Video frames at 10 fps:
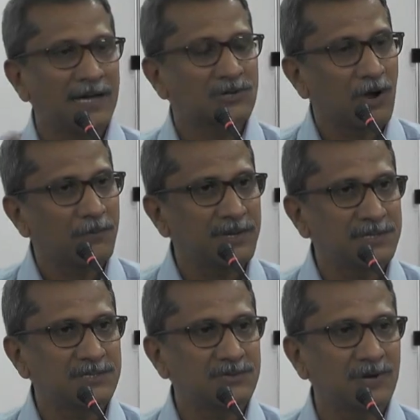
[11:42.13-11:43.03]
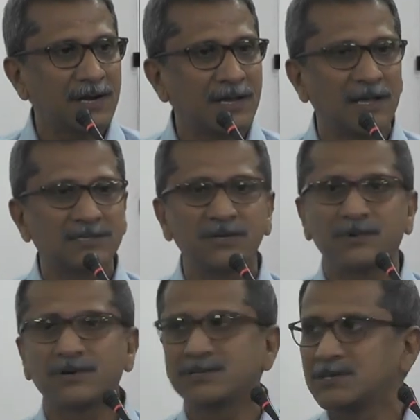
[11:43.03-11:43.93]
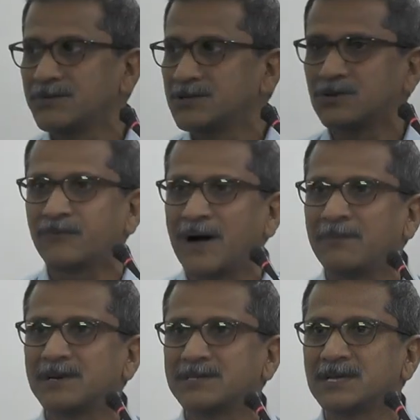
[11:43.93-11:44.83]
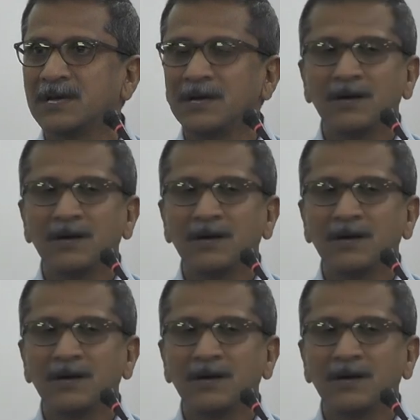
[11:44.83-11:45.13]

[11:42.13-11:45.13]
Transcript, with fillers: large corporations do agriculture because individual farmers